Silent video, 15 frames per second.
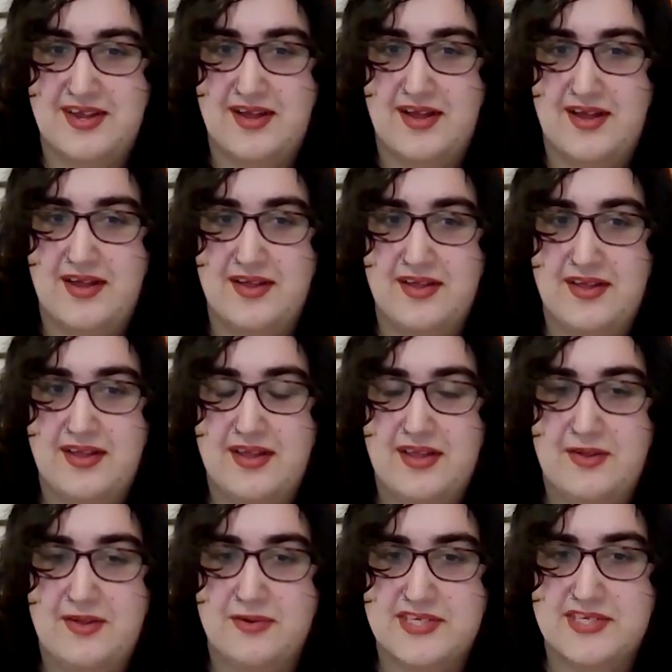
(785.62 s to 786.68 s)
There
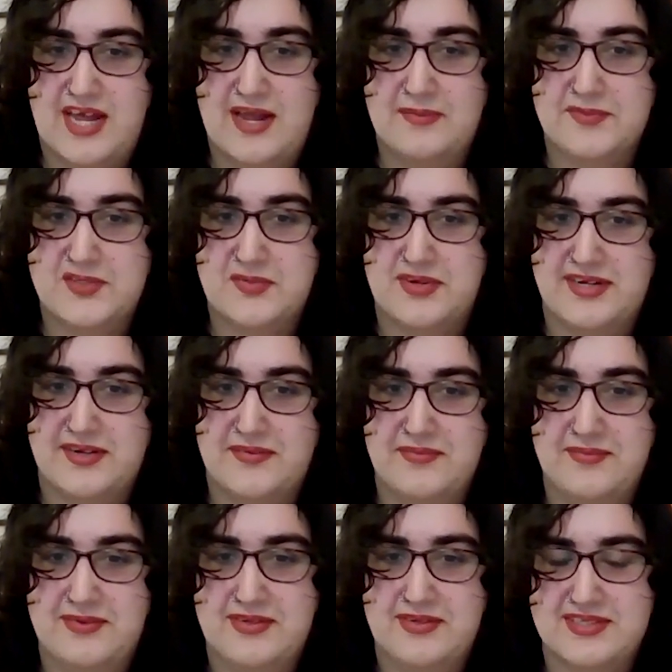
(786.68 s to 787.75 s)
were times when
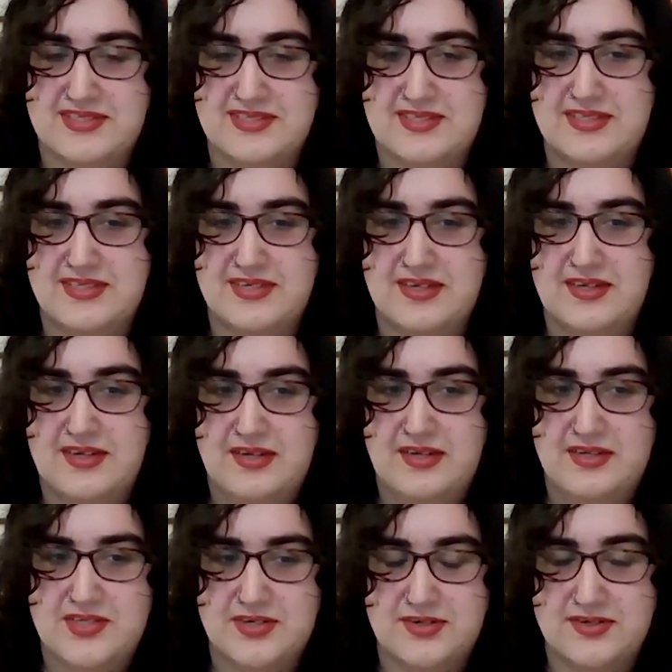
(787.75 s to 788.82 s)
I just
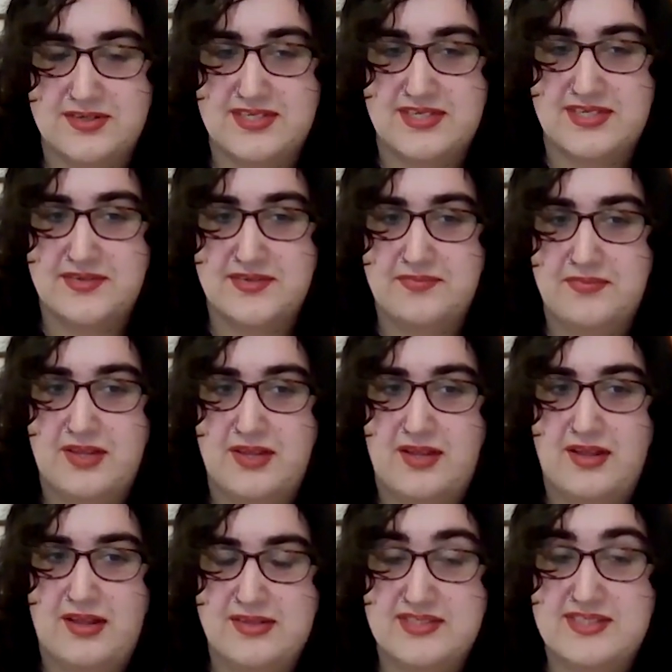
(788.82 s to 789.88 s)
turned to
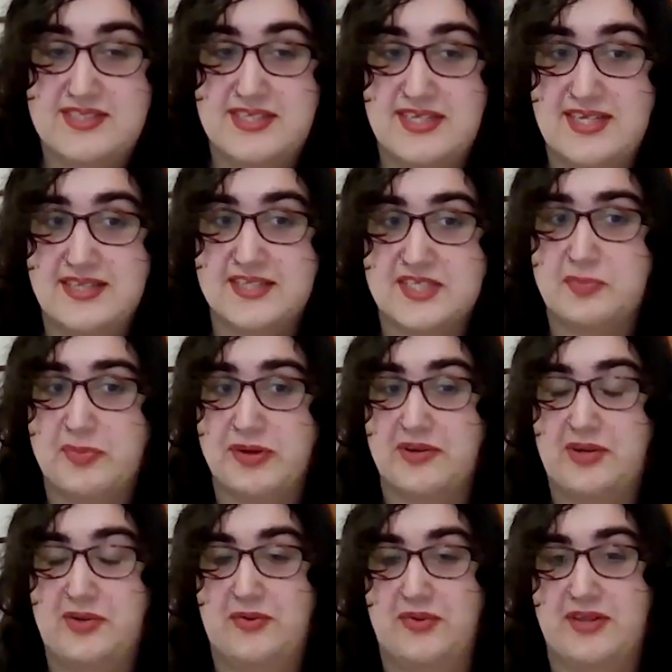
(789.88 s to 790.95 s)
seeing the
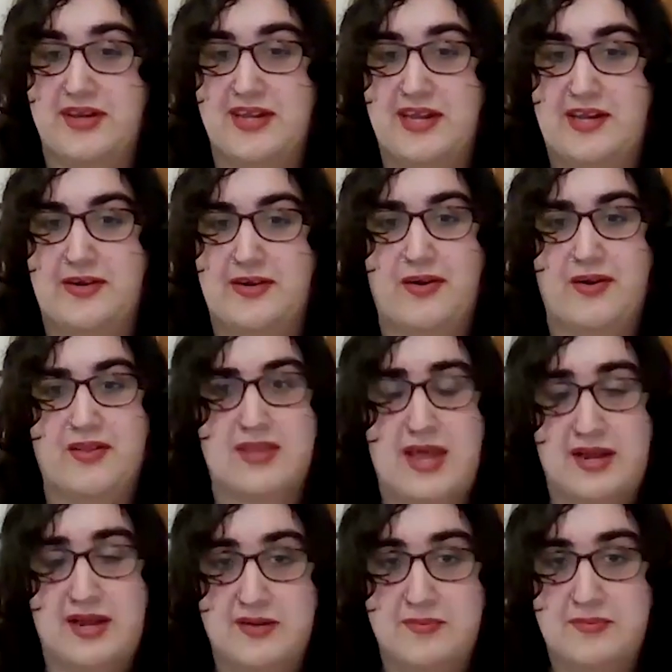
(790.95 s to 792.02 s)
spiritual in nature, and
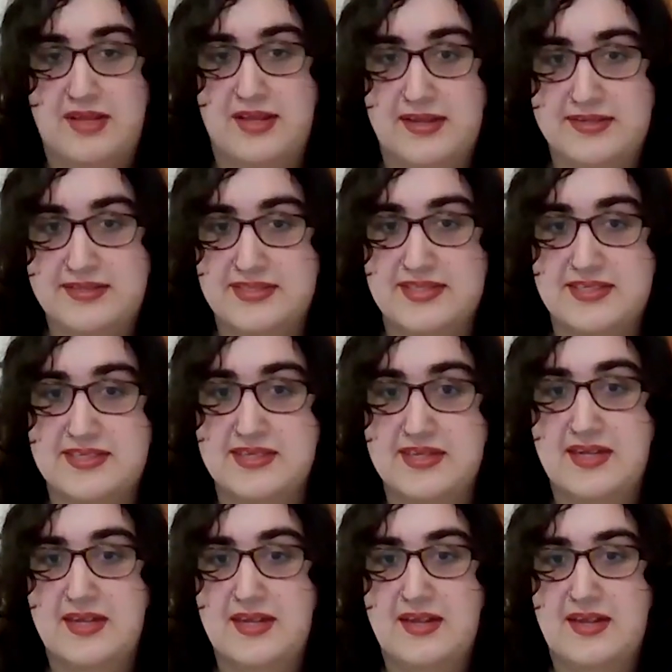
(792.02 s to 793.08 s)
that can be it.
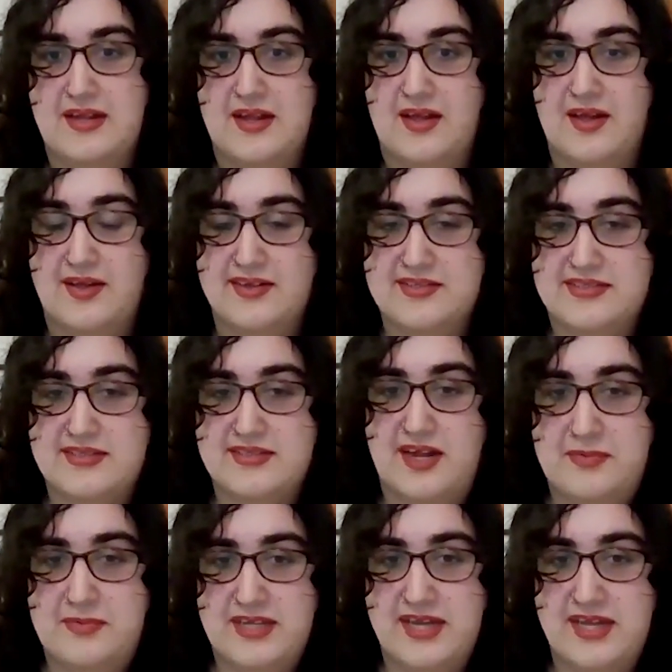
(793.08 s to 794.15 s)
It's a
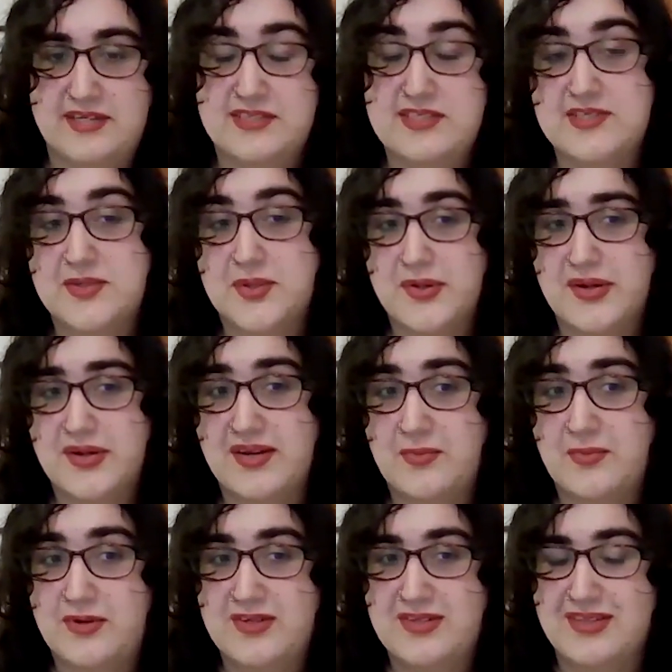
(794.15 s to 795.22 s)
complicated story,
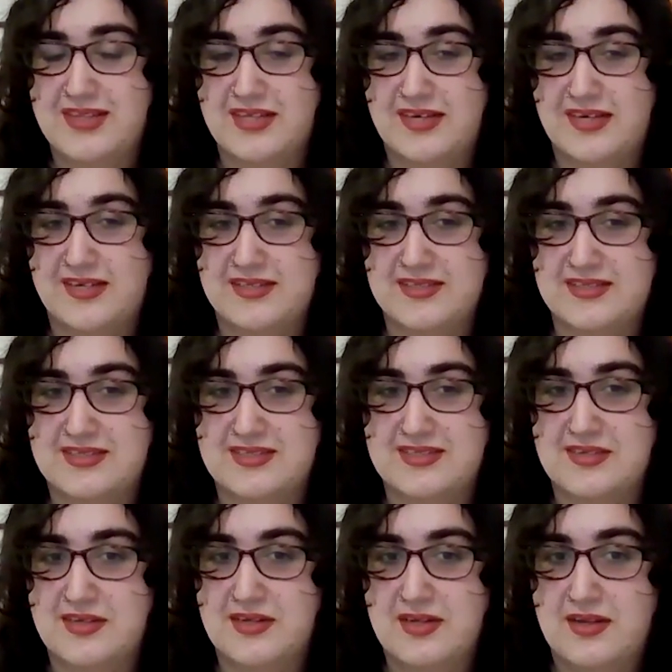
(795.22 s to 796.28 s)
and one that is